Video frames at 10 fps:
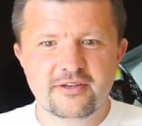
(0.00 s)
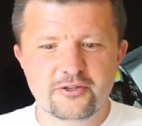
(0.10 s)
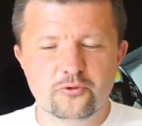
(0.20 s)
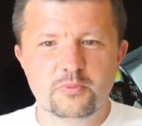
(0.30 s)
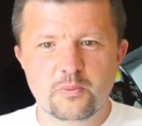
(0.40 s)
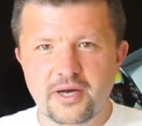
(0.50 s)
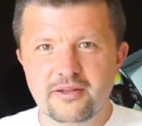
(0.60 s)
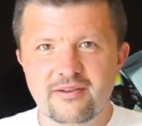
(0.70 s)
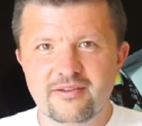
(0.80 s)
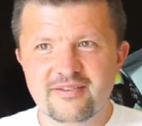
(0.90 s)
It could be
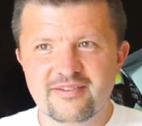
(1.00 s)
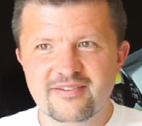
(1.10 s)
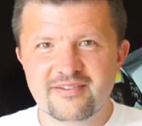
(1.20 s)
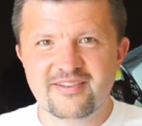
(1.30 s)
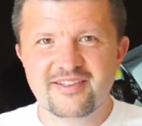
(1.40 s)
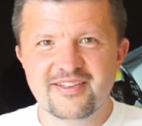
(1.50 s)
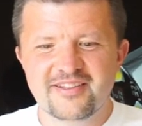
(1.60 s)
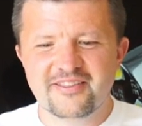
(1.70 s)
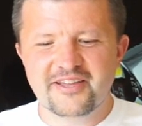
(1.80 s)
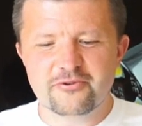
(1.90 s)
1,
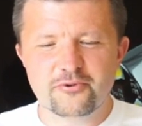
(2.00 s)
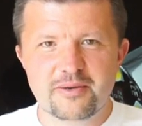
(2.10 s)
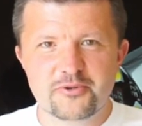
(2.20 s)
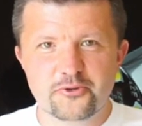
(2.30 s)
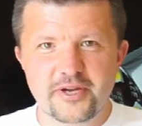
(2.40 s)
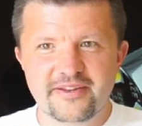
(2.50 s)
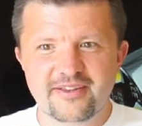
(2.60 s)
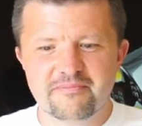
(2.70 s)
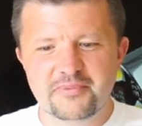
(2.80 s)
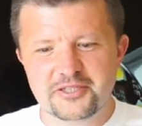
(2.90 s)
like rubbish
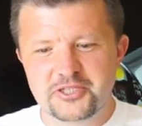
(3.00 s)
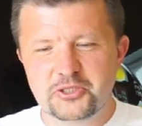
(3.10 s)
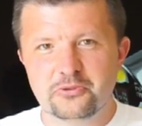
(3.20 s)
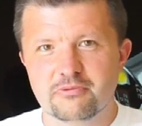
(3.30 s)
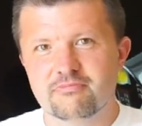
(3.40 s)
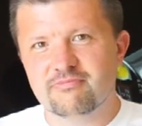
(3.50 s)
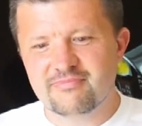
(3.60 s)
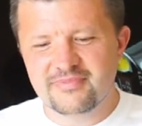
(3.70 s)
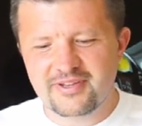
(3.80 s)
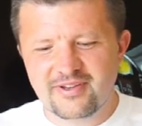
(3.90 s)
rating, but it's 2.
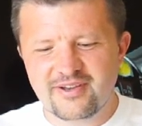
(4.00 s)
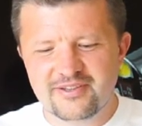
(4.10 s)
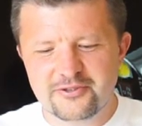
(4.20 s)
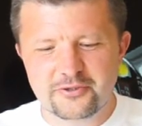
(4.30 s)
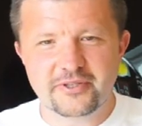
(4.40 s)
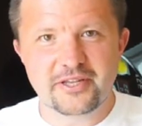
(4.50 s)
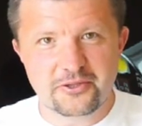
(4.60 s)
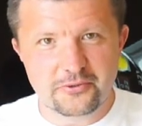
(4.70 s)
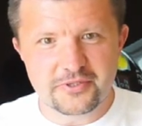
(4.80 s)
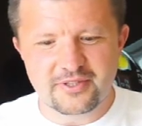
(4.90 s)
You still can
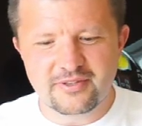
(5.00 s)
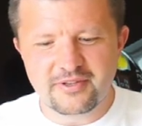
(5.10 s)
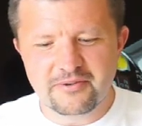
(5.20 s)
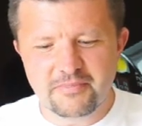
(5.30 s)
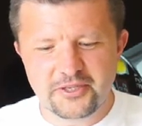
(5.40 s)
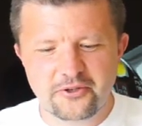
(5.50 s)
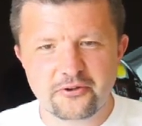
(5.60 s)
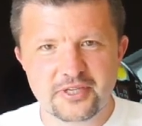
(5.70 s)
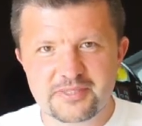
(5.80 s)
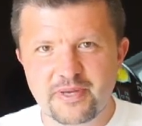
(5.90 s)
use it, but
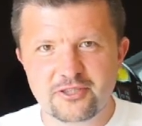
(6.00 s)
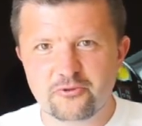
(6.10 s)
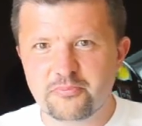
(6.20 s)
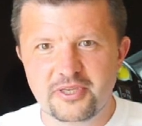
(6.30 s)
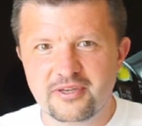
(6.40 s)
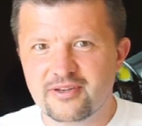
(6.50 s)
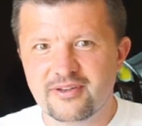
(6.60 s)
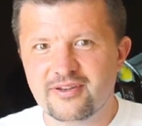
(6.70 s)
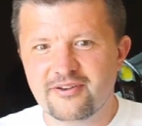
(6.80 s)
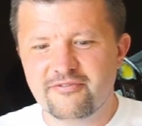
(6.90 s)
don't expect to be
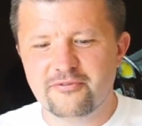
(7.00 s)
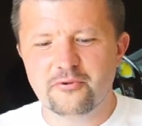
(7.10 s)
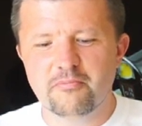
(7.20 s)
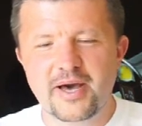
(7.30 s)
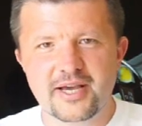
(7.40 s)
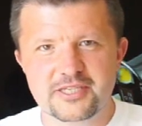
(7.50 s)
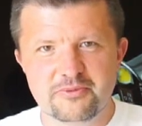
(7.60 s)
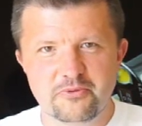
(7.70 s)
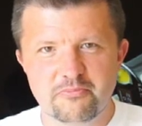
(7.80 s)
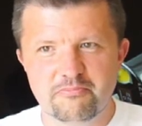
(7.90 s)
full
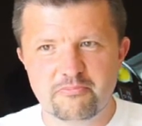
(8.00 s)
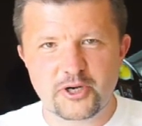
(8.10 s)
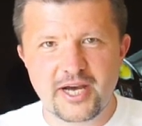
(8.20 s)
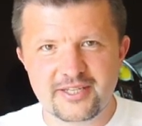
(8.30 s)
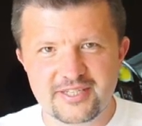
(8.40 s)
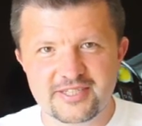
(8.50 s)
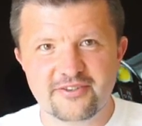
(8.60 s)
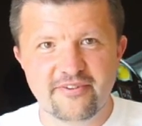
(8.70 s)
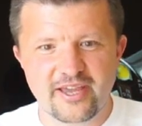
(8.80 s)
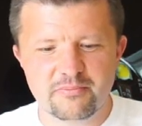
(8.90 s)
maximum brightness
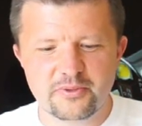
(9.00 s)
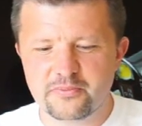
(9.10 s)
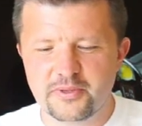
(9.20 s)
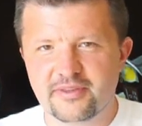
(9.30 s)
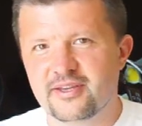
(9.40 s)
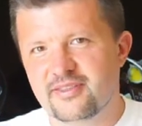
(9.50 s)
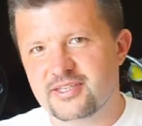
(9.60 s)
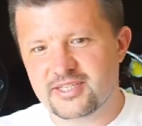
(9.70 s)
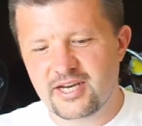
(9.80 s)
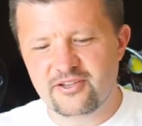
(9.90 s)
available with
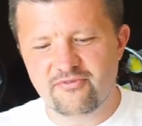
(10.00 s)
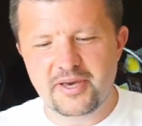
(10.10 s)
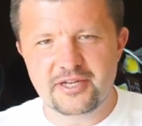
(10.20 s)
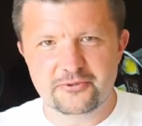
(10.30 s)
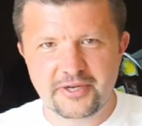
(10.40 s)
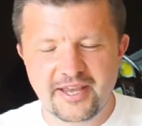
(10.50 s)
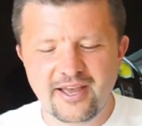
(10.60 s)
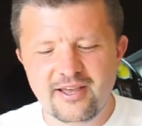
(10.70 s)
this kind of battery.